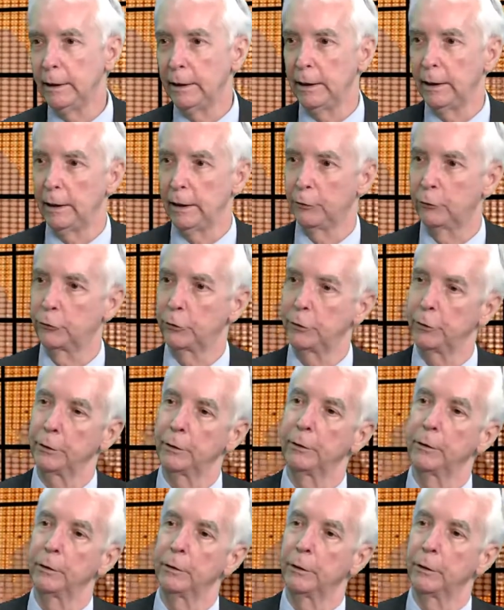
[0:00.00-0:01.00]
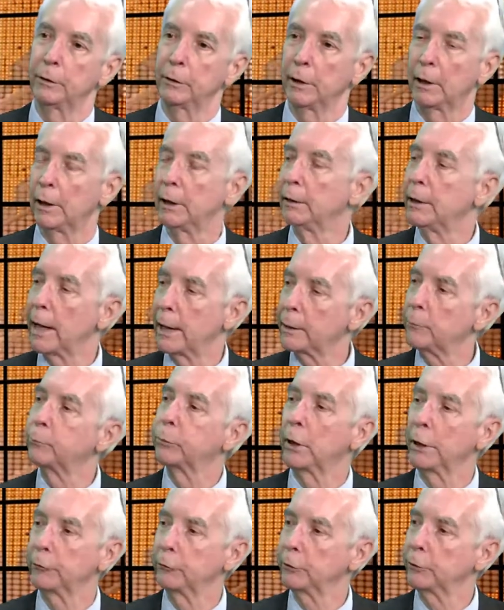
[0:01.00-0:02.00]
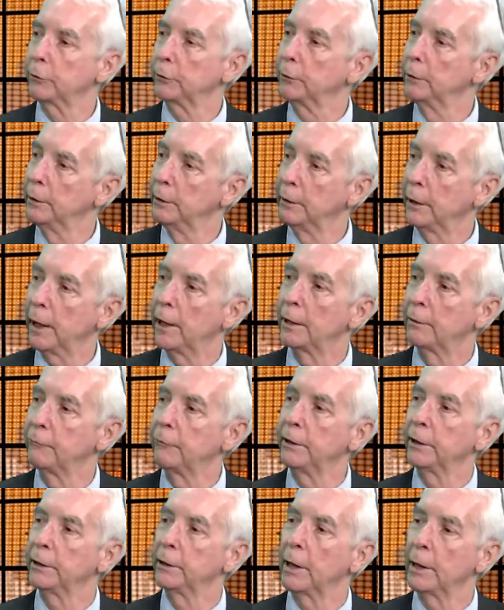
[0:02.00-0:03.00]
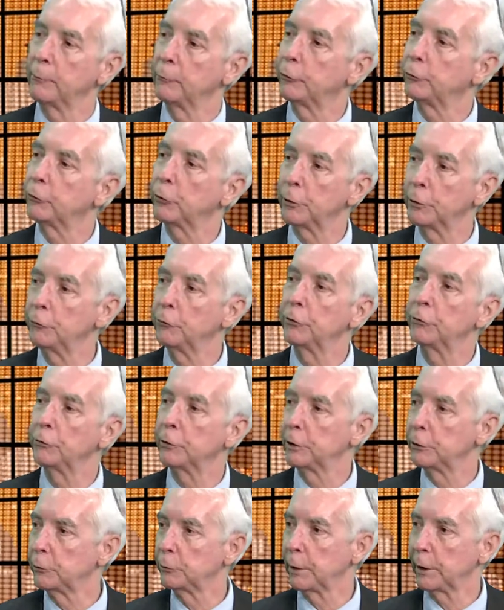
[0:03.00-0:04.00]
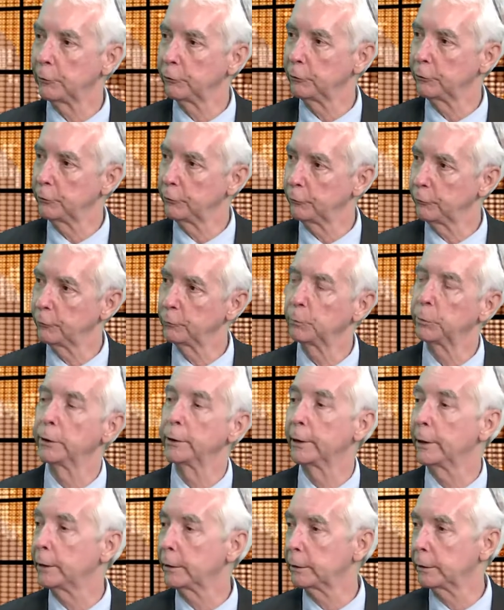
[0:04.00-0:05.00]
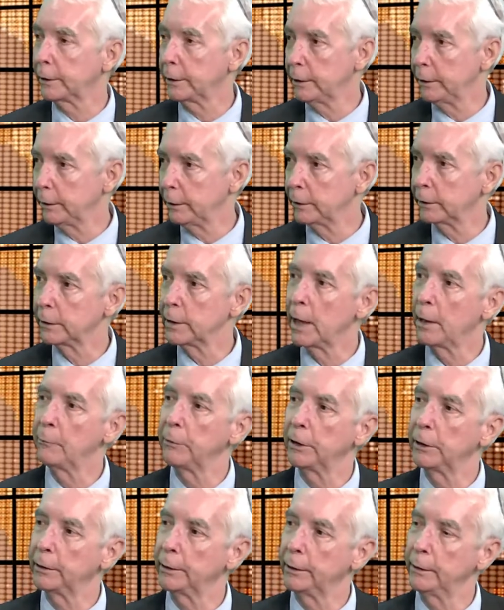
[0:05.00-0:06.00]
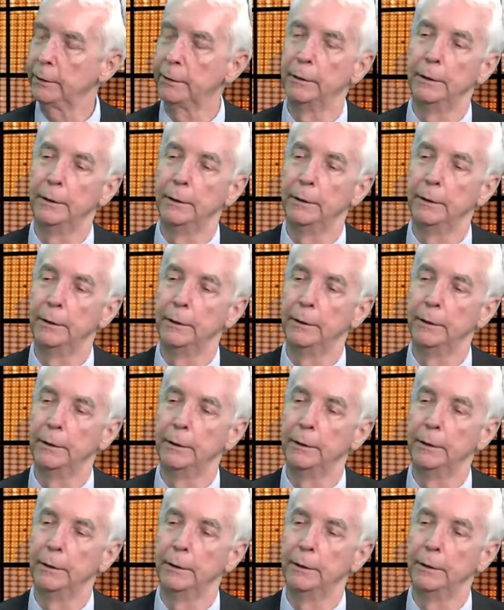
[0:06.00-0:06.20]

exert a lot of pressure on Vietnam's choices and directions politically, economically,